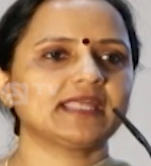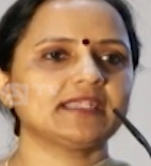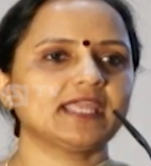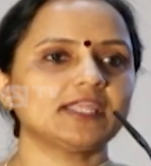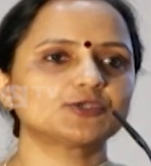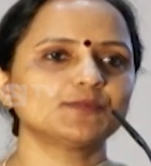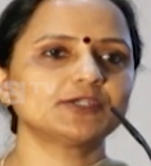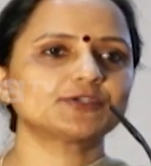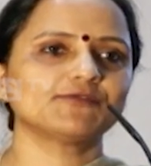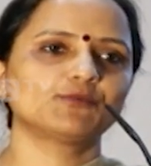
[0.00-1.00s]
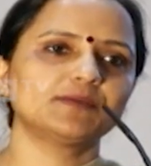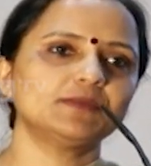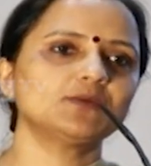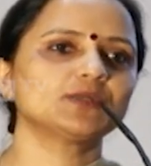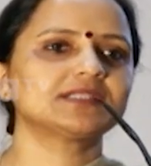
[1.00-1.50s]
engagement of
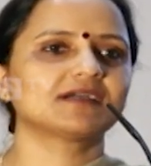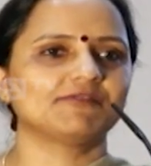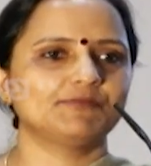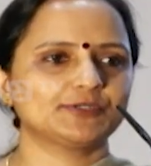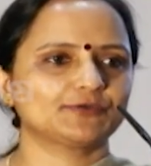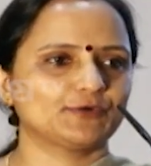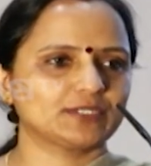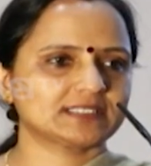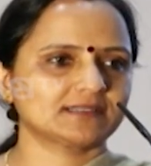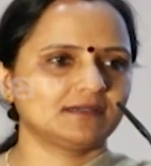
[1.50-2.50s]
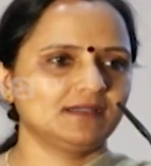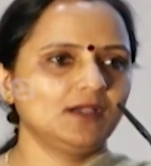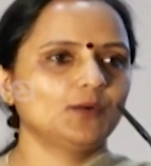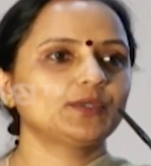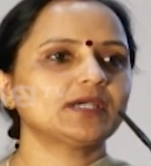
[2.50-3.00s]
women with the government of Odisha.
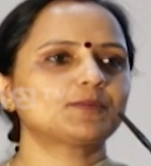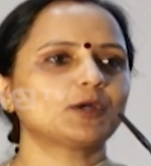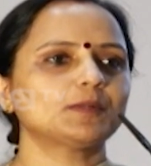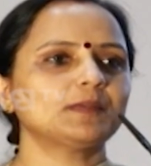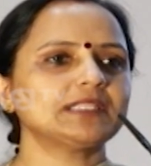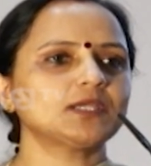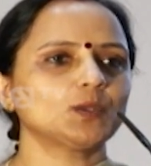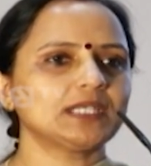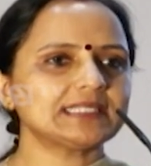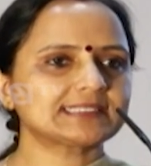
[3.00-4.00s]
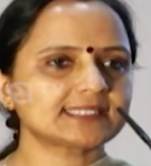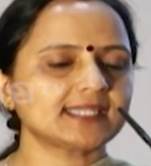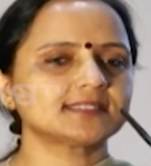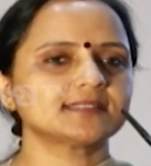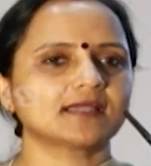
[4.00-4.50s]
We are probably the only
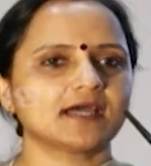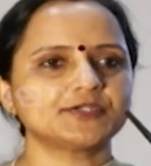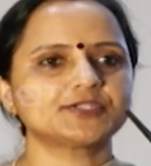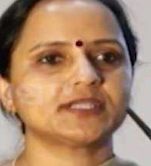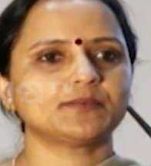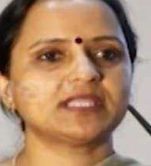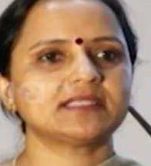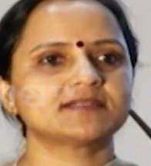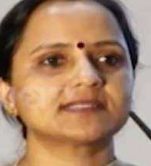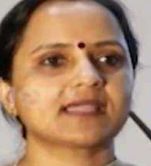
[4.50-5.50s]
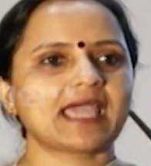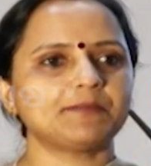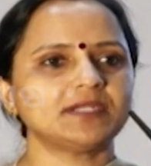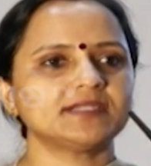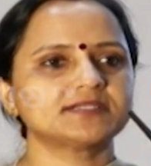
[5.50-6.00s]
state in the country where there is a
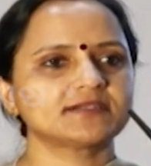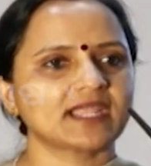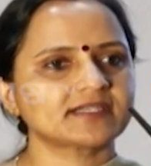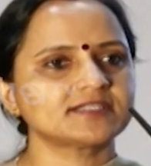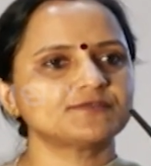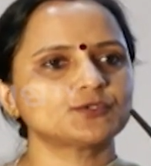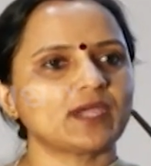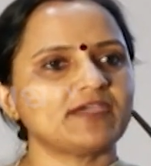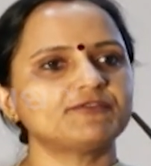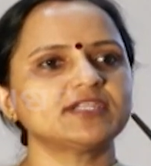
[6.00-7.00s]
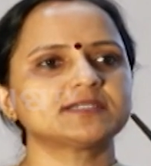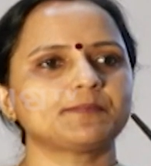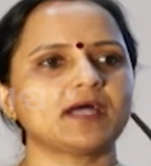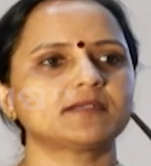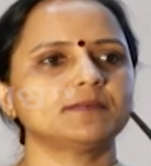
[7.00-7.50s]
cabinet directive to every
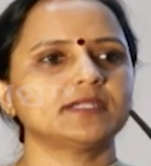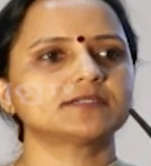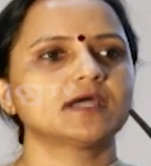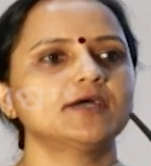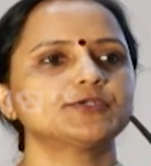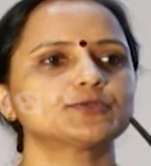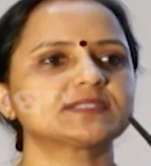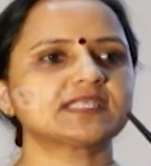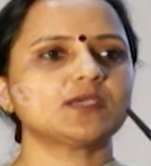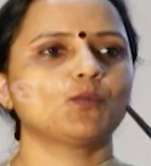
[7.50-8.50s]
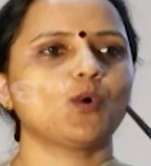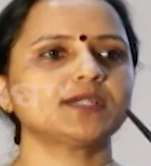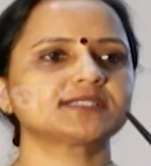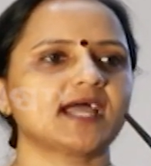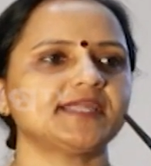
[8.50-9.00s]
department to see what
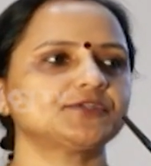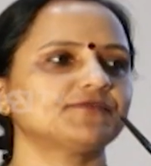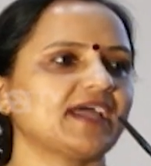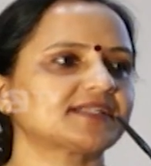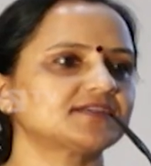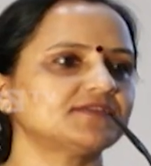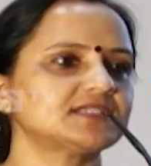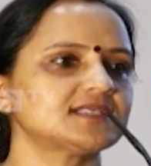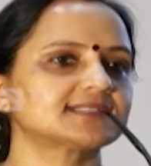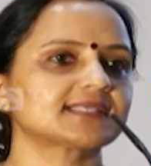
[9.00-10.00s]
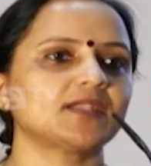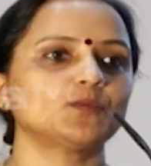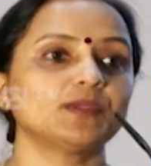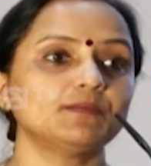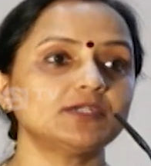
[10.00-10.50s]
kind of activities can
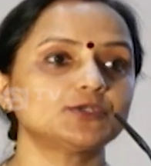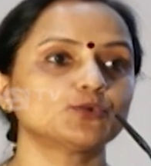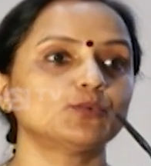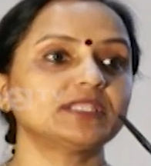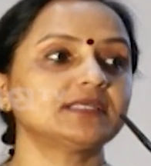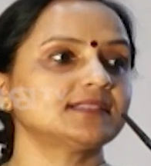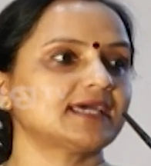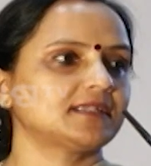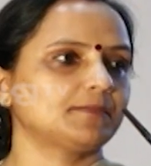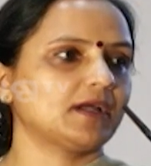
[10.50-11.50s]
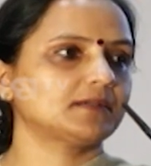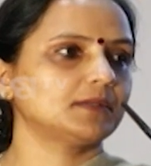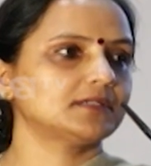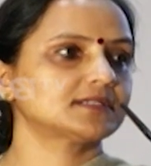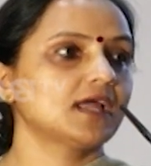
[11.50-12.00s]
women do within that
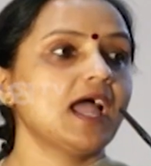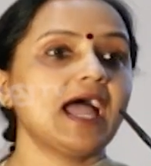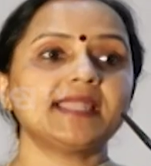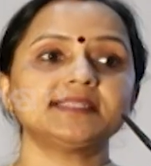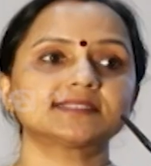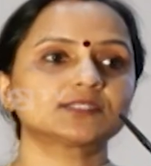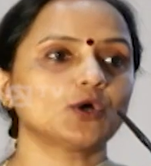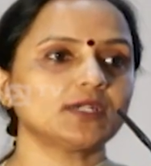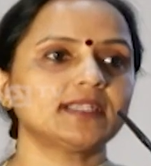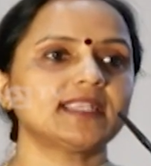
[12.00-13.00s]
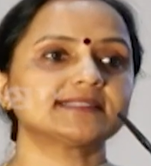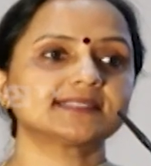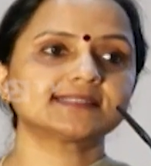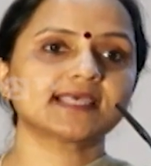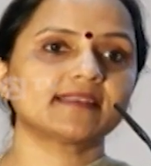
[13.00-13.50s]
department. And it's not
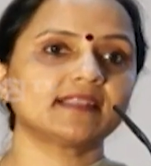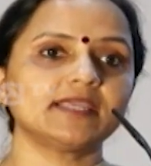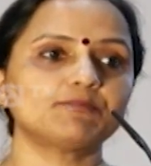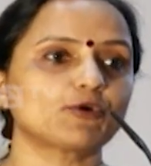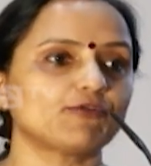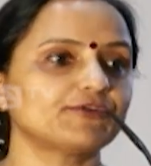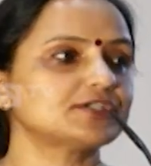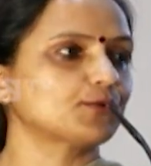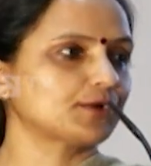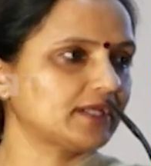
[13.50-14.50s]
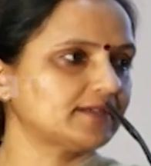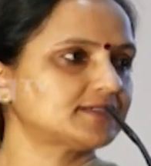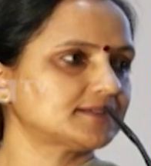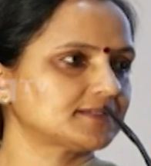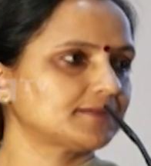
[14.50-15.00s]
necessarily profit
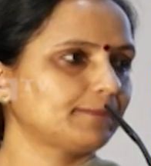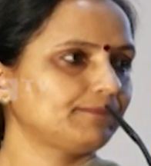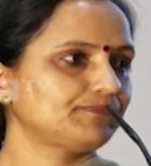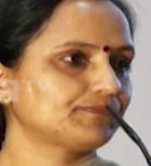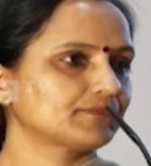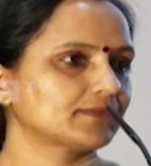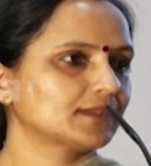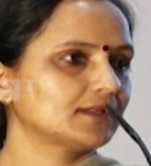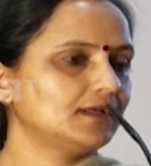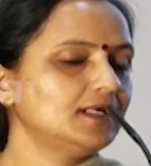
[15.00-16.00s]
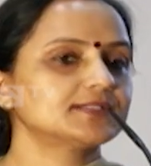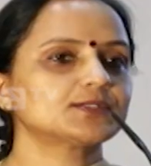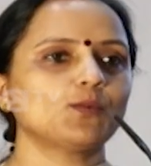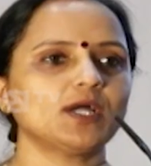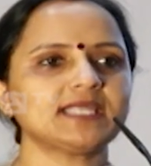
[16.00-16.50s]
oriented.
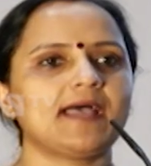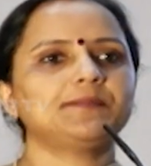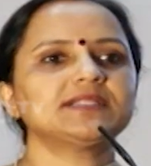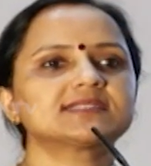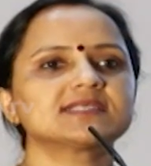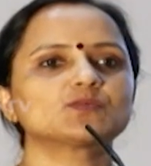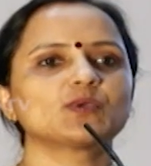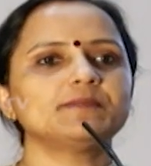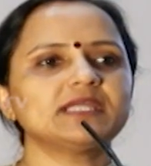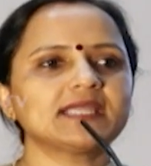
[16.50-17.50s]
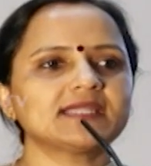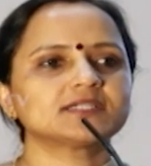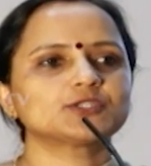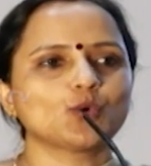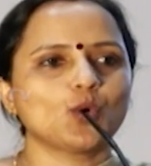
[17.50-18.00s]
So what happens is women
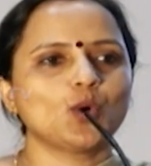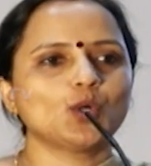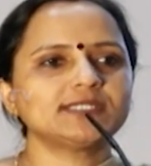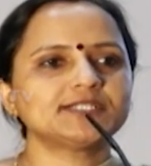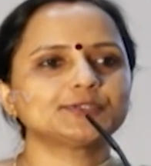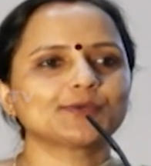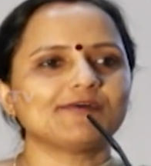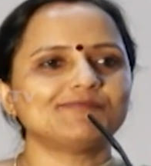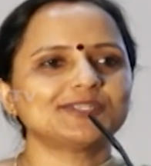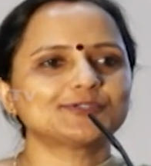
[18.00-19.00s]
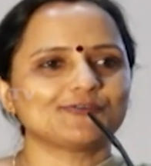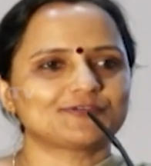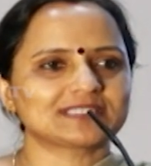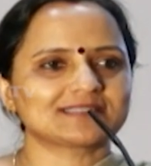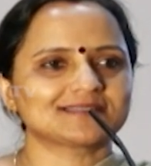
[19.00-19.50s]
get a toehold into government
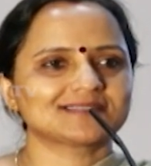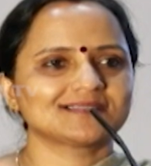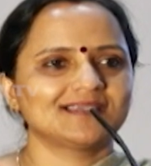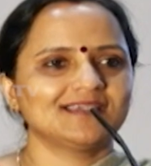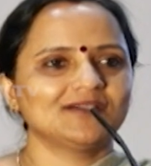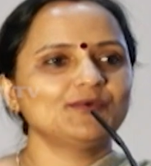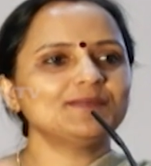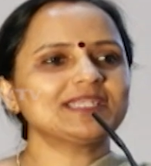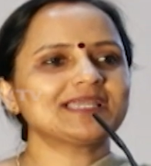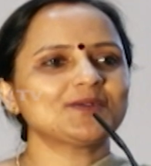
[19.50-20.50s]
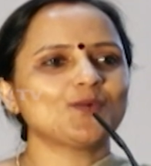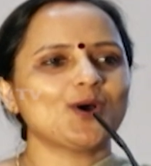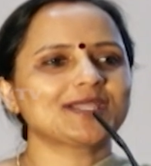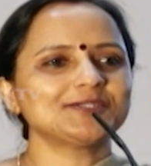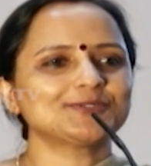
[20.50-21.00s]
offices. Women can
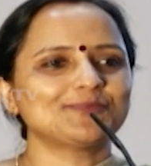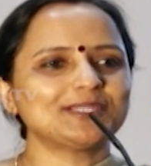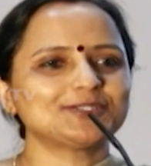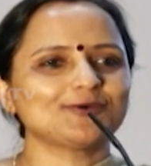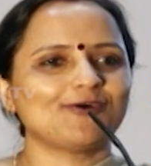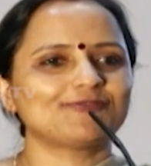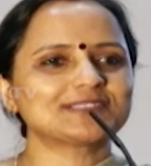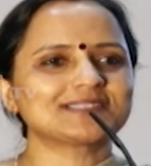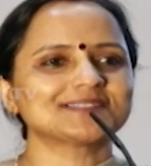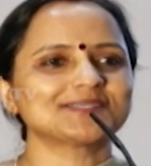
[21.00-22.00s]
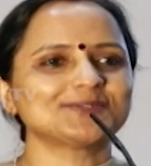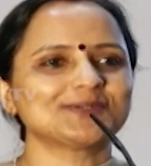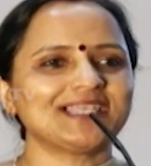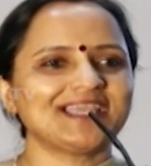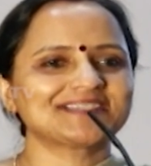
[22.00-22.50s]
walk into B D O offices, into
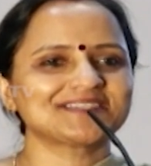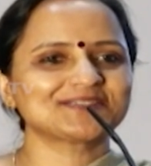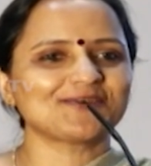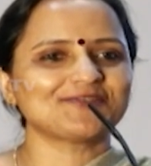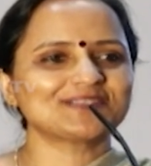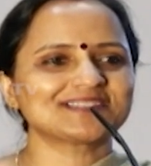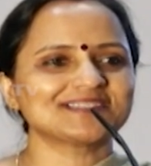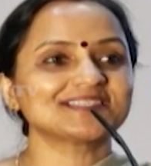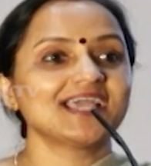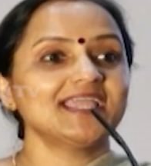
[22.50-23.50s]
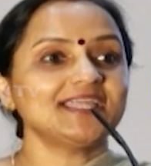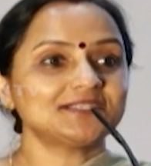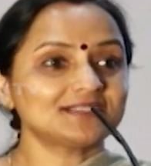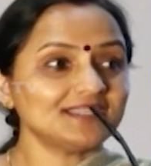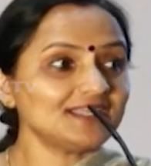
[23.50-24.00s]
collectors' offices,
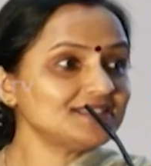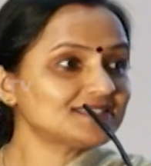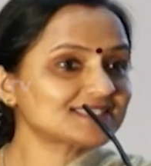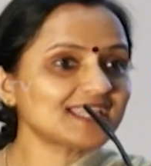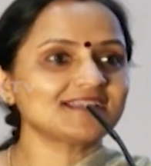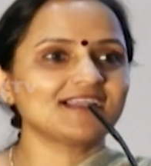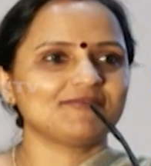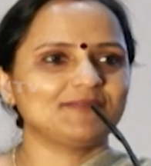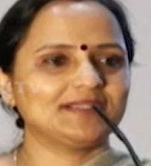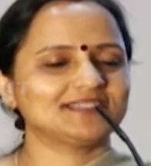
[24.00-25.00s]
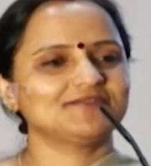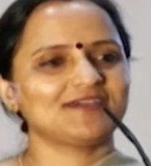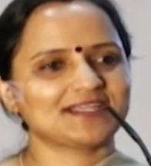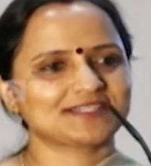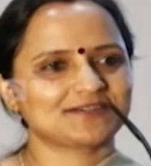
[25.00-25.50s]
in, in state government. In
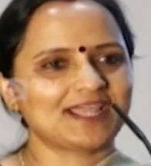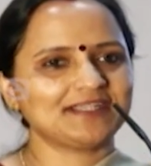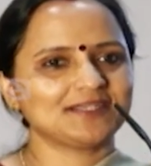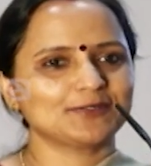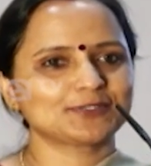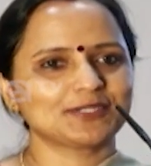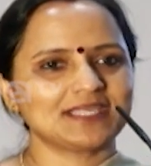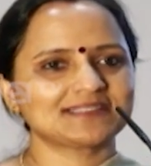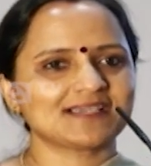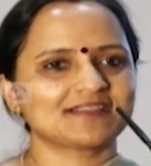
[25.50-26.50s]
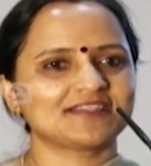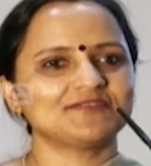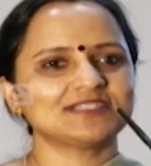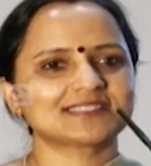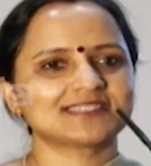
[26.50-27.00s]
fact, right now, today is our
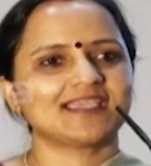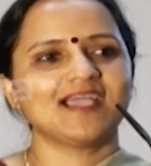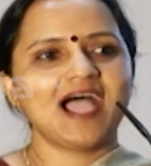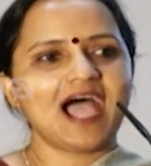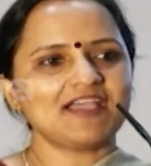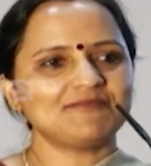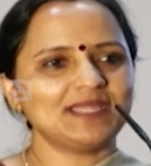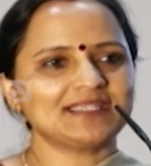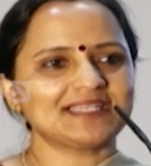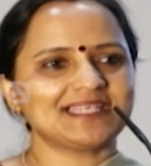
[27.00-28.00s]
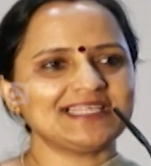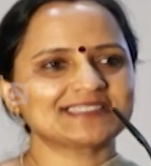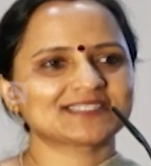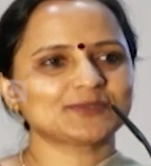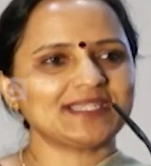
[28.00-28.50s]
grievance day. I have met at
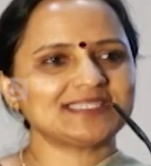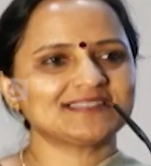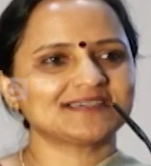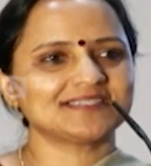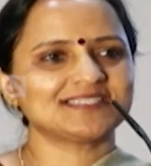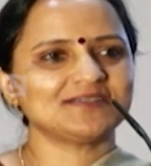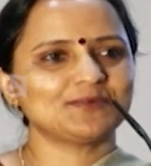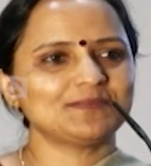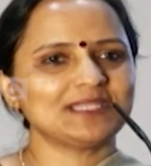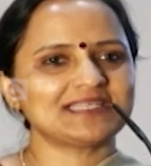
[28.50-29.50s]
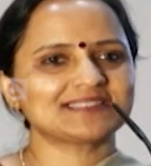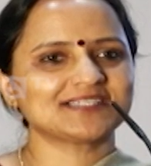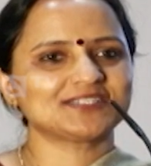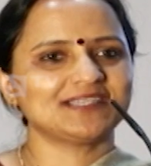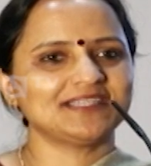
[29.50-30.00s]
least twenty, thirty women S
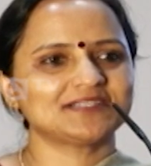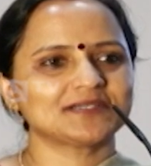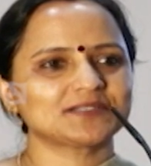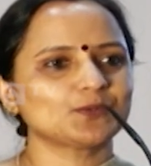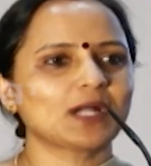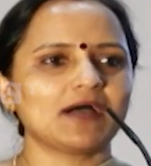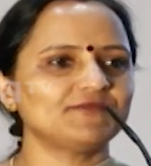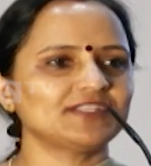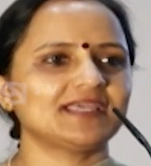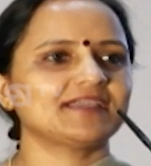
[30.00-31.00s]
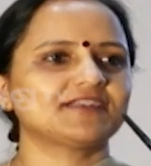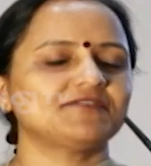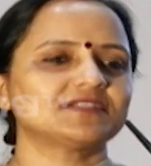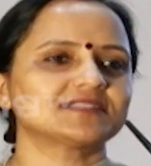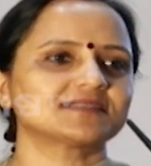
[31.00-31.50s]
H G leaders who come with their
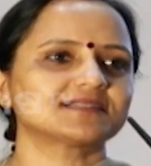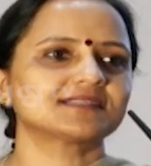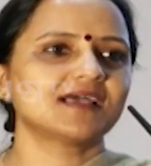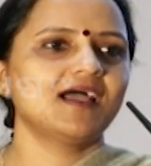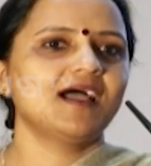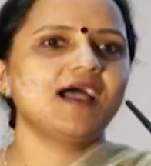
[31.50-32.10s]
grievances.